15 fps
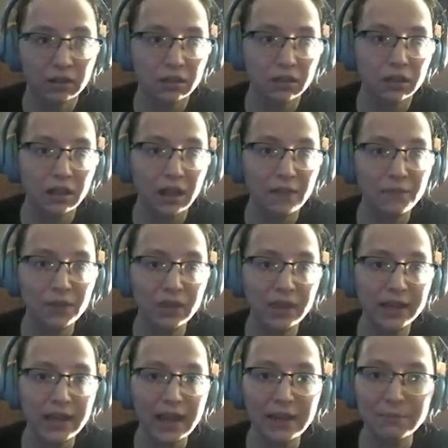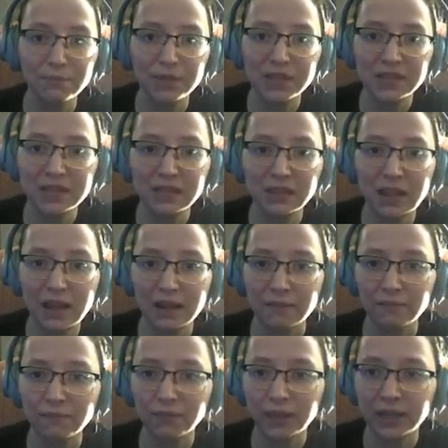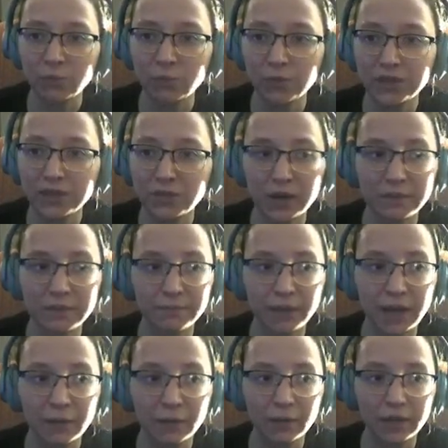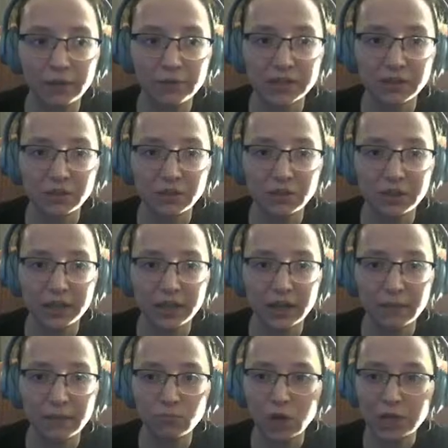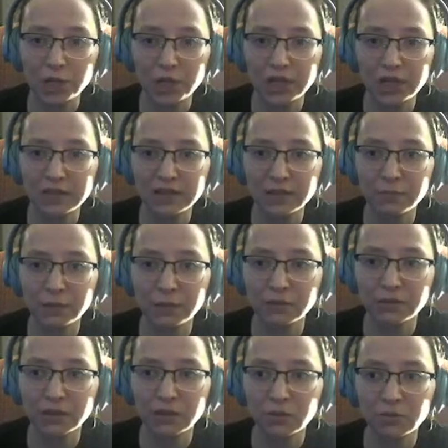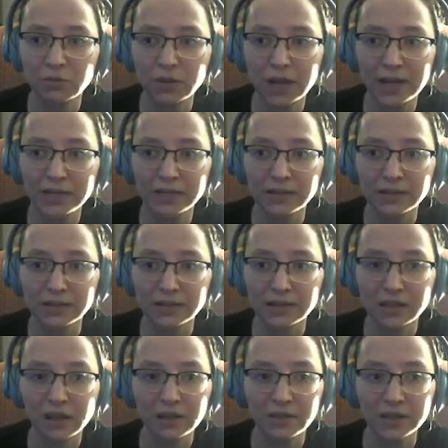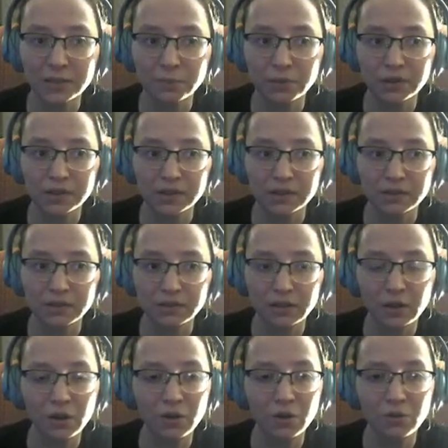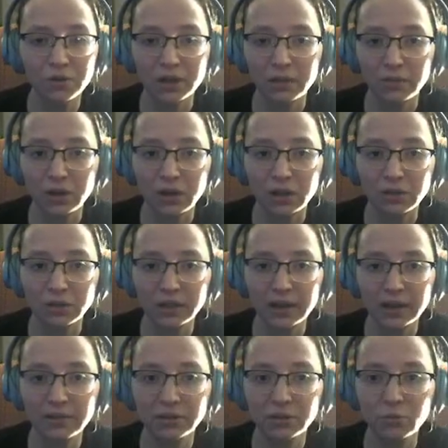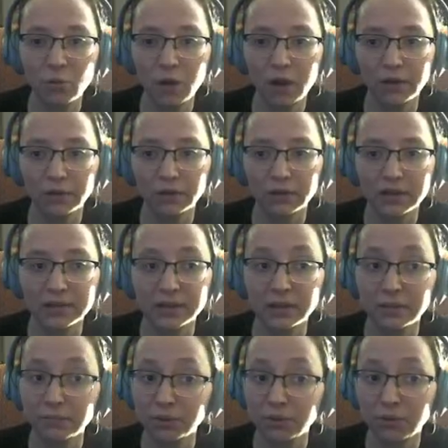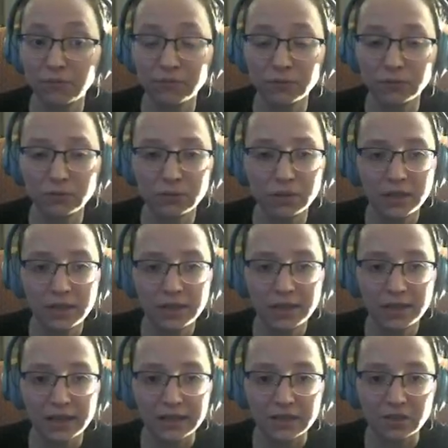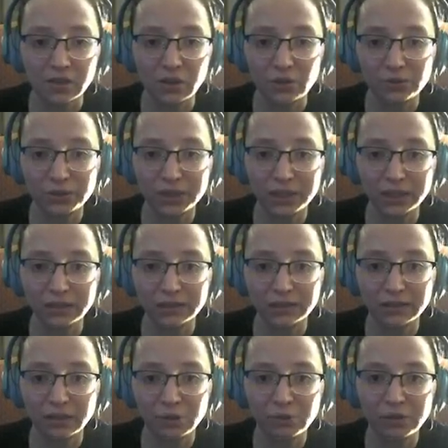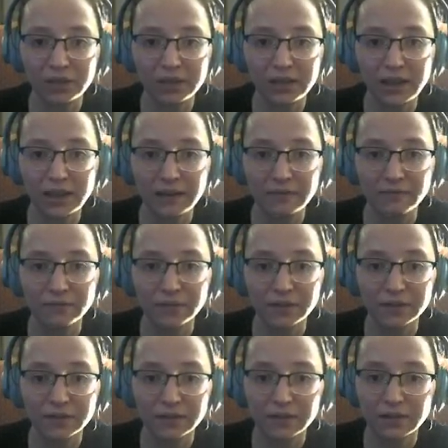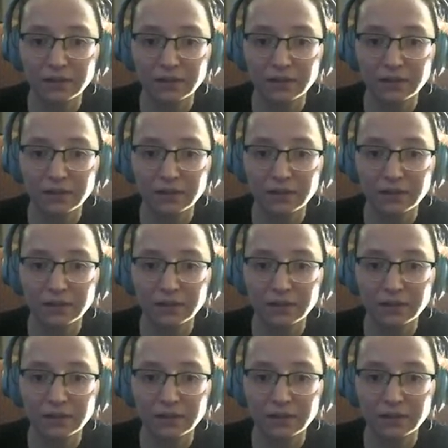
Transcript: I feel like I missed life, like it whizzed right by while I wasn't looking, and I'm watching it disappear into the horizon stuck in this prison. Oh, come on, look out at the water. Isn't it beautiful? It's lonely, lonely and infinite.